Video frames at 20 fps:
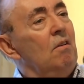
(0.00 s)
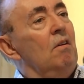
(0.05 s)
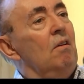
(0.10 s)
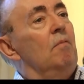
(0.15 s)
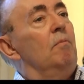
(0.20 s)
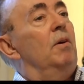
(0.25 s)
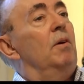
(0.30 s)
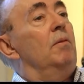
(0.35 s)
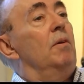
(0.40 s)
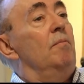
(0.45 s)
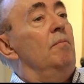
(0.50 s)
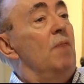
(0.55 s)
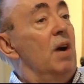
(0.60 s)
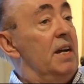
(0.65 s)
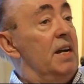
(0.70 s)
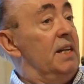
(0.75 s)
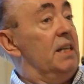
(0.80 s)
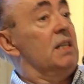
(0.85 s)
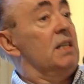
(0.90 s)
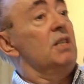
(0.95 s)
but
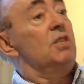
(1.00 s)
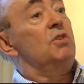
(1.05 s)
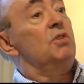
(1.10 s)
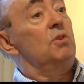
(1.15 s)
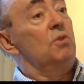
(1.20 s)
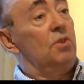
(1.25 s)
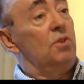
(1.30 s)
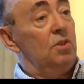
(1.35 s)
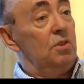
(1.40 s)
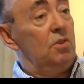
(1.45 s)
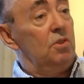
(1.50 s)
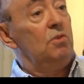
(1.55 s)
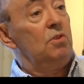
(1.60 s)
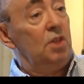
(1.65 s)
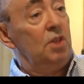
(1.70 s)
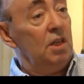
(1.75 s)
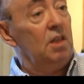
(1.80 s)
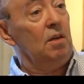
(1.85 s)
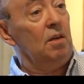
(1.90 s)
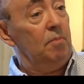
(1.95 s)
reminding us to
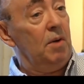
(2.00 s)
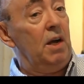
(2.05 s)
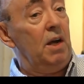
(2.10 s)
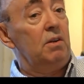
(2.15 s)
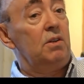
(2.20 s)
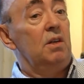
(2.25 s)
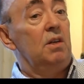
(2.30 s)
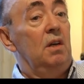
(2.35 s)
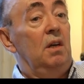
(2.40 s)
think about